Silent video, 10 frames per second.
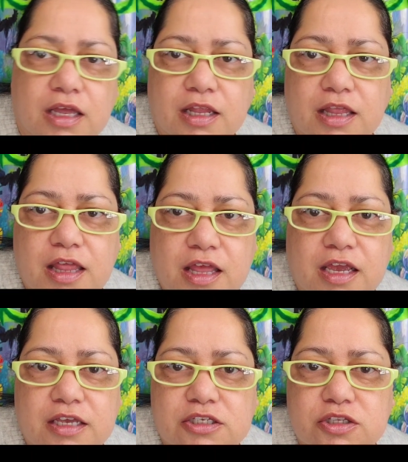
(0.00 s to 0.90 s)

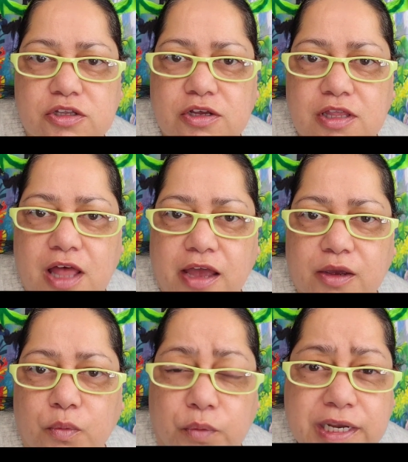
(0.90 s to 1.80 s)
These look
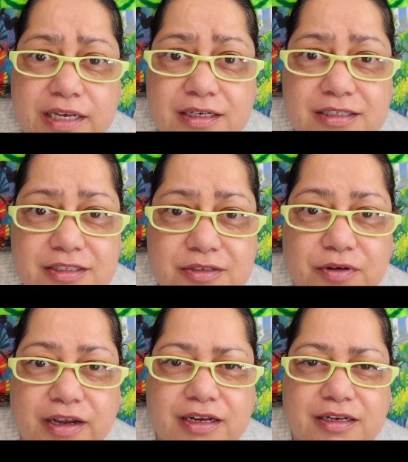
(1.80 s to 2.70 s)
like wings,
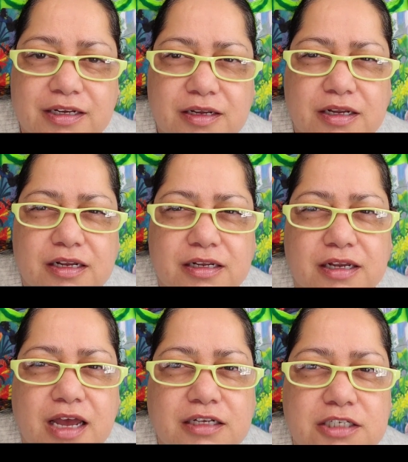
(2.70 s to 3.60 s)
right? And
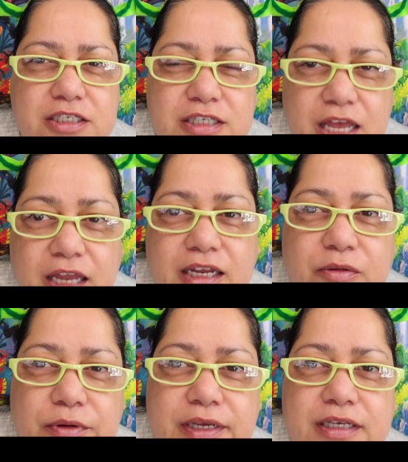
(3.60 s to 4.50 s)
not just any
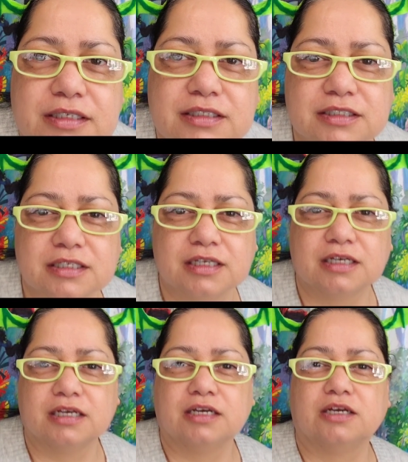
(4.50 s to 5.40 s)
wings.
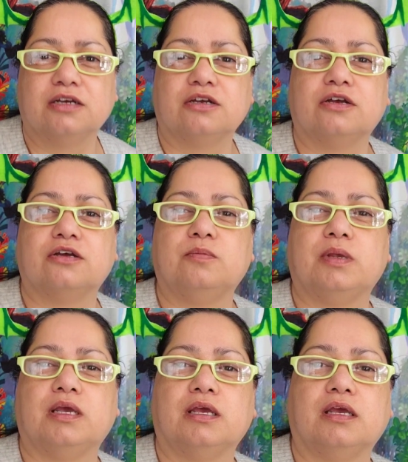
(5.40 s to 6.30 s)
Could
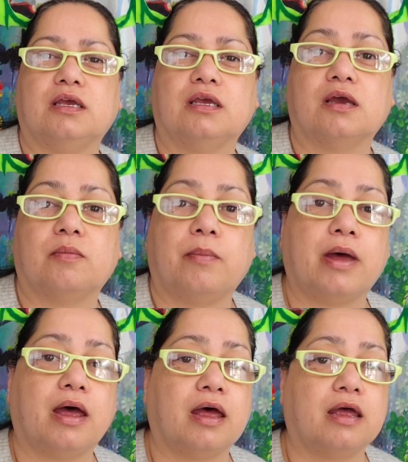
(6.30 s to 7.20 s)
be a
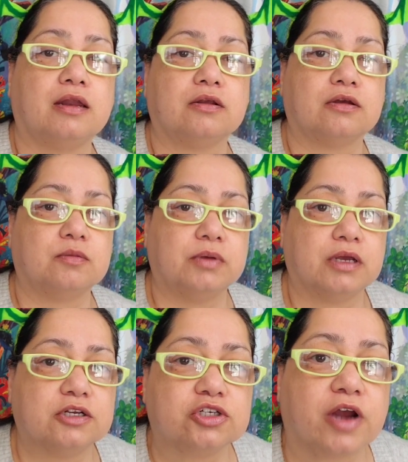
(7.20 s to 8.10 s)
bat, could be
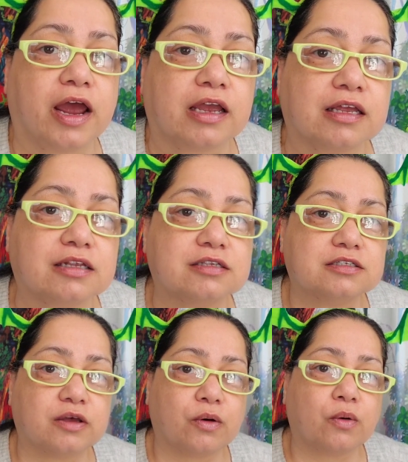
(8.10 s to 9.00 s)
a dragon.
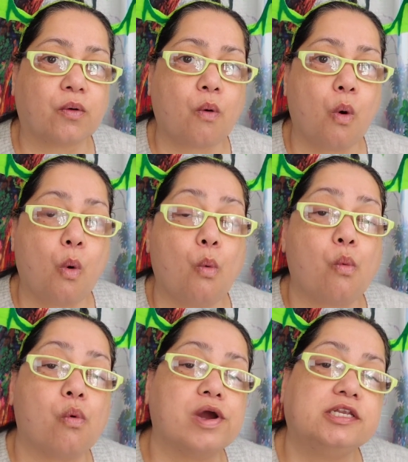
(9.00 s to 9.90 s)
So
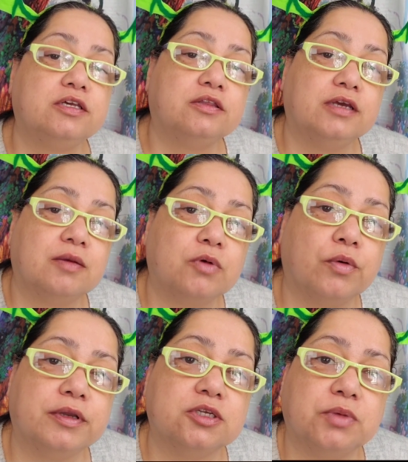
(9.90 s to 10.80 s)
what do you think I'm
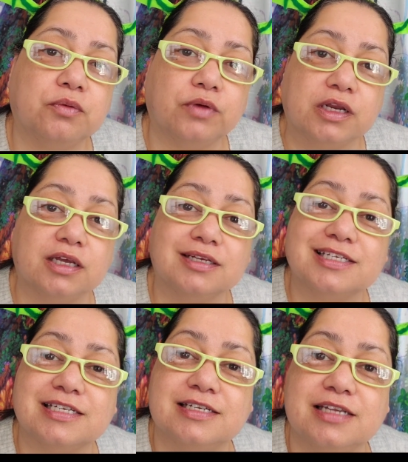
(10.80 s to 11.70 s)
going to be reading
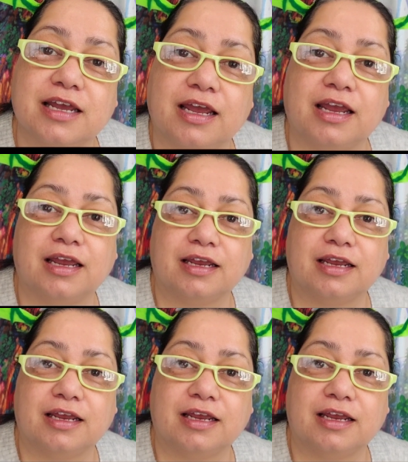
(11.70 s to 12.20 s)
today?